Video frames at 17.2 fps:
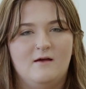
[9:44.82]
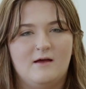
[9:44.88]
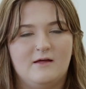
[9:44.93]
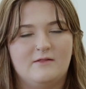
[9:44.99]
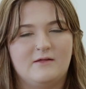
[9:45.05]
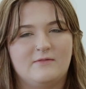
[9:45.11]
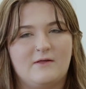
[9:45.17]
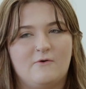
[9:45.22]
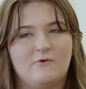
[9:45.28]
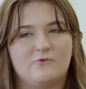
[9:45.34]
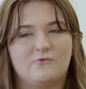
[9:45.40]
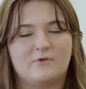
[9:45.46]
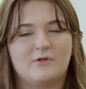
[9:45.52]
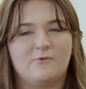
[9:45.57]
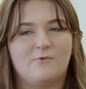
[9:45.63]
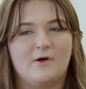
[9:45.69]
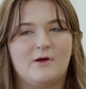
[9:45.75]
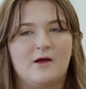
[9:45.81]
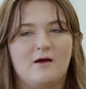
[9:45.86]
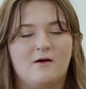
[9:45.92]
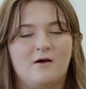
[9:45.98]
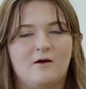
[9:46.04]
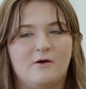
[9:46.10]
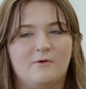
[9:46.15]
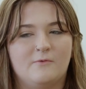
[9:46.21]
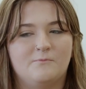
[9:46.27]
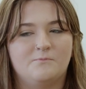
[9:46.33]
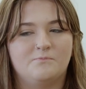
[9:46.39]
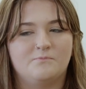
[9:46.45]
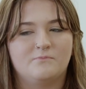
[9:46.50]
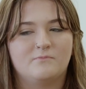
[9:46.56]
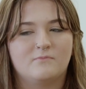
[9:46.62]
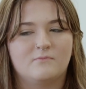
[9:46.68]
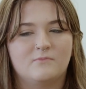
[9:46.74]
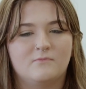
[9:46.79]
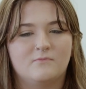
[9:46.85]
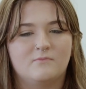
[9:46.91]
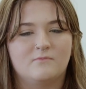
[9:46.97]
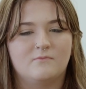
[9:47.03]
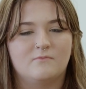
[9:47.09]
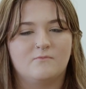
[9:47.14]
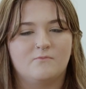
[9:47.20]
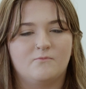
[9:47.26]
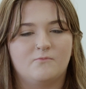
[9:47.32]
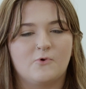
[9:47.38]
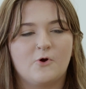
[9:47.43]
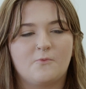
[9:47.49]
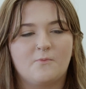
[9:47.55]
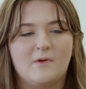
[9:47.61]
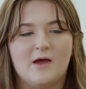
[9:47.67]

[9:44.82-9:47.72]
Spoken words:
I think that was really what broke